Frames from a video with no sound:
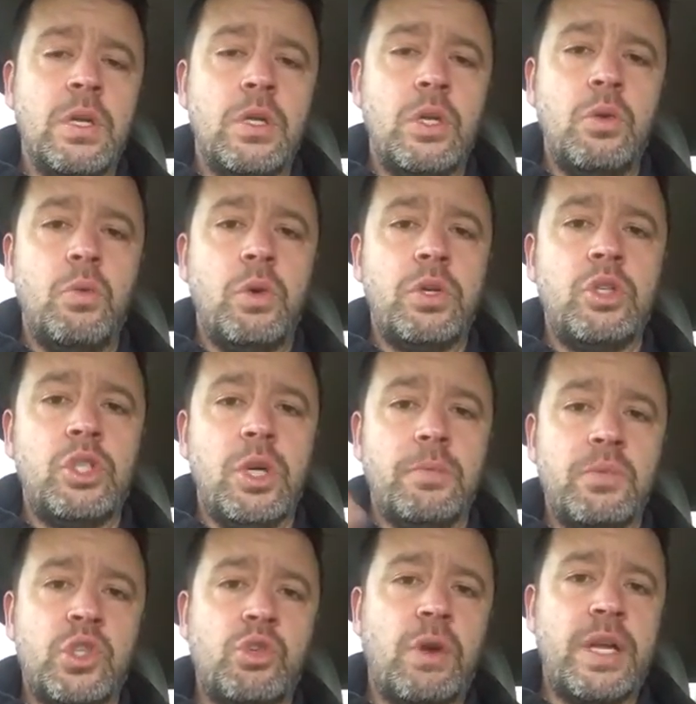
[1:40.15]
you wouldn't
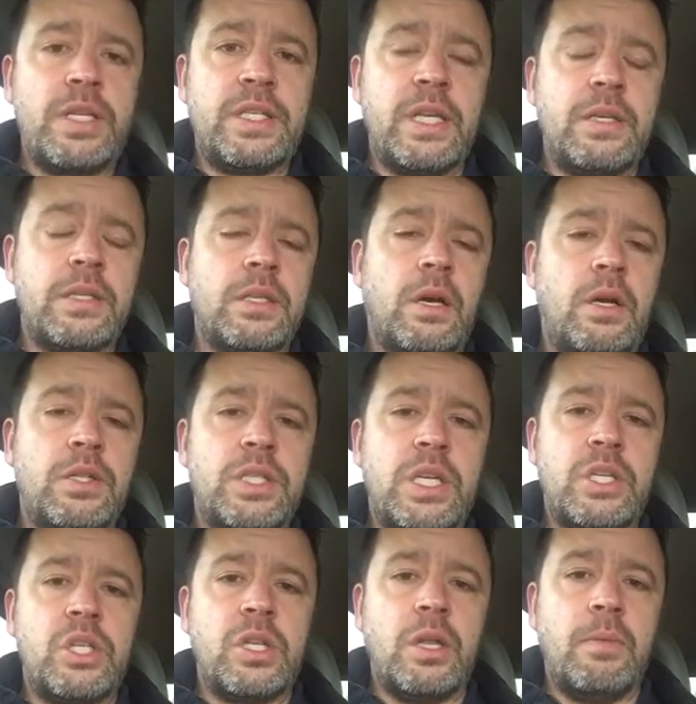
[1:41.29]
jump straight in and start
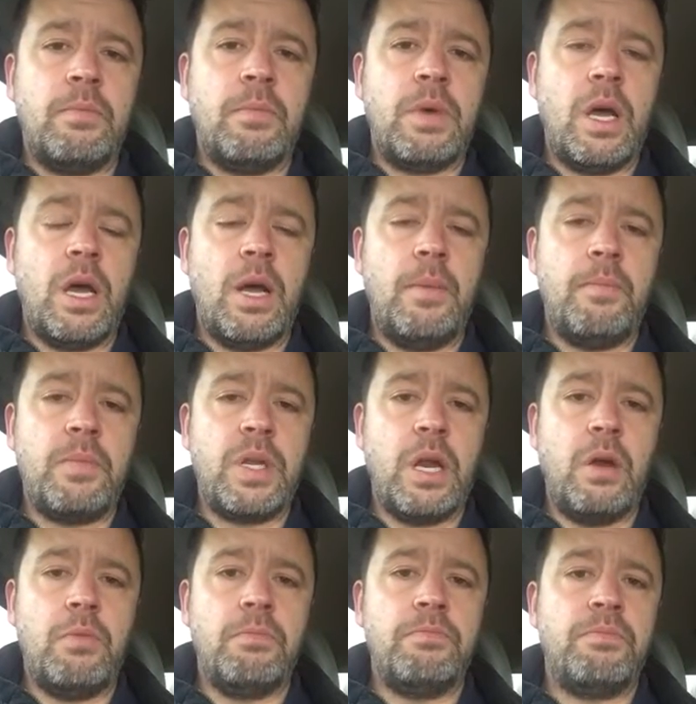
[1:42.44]
teaching them, you
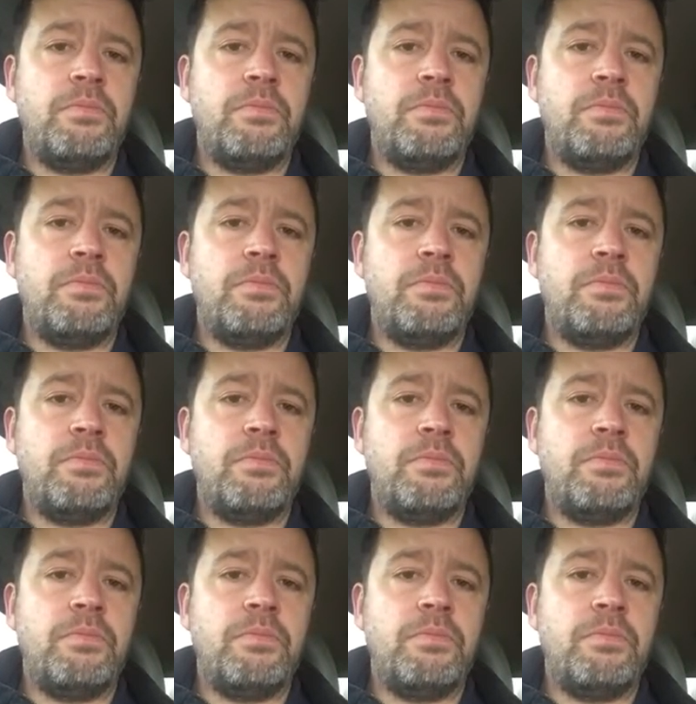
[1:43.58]
know,